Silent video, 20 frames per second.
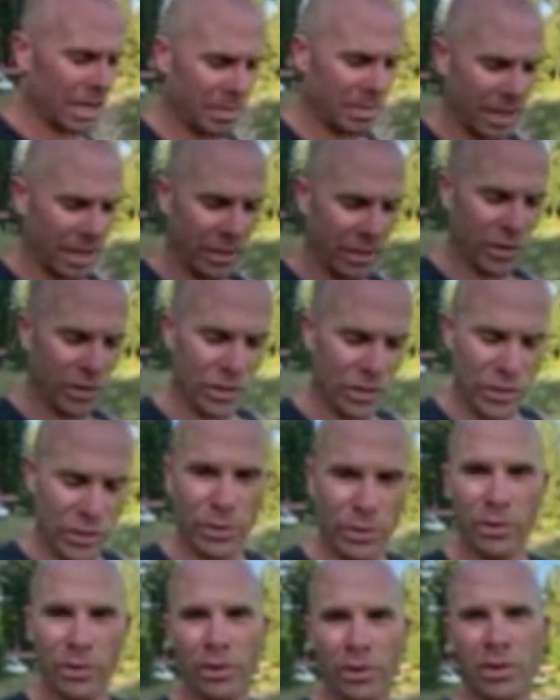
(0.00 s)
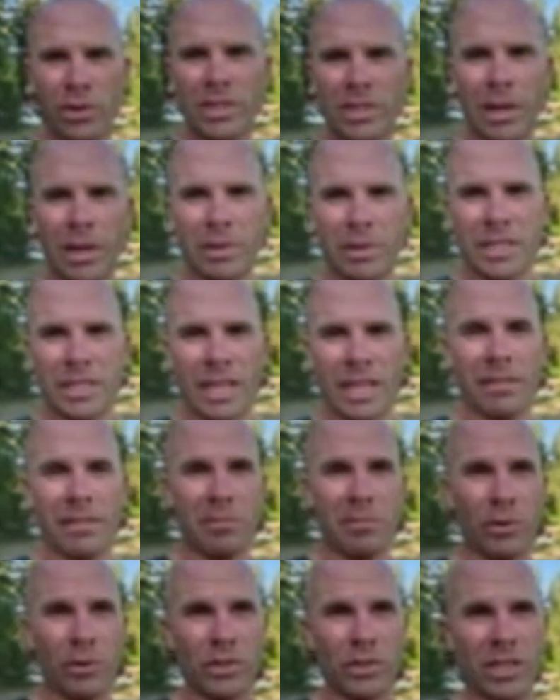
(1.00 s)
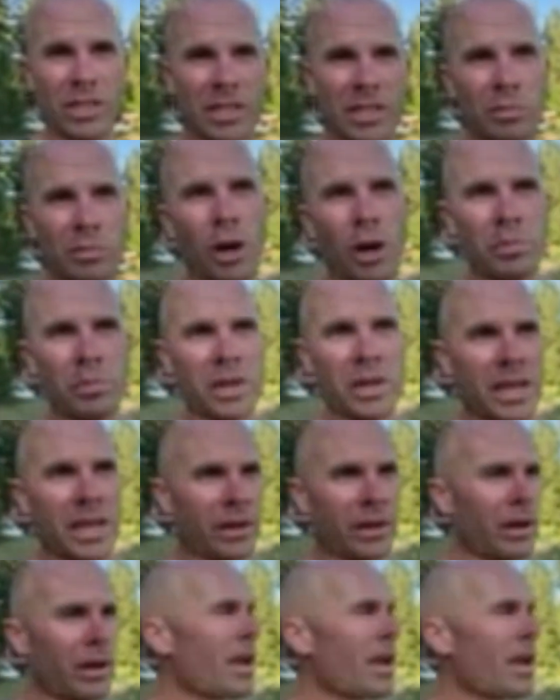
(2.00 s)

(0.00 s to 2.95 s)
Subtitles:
a good 2/3, I would say, of most of this property here,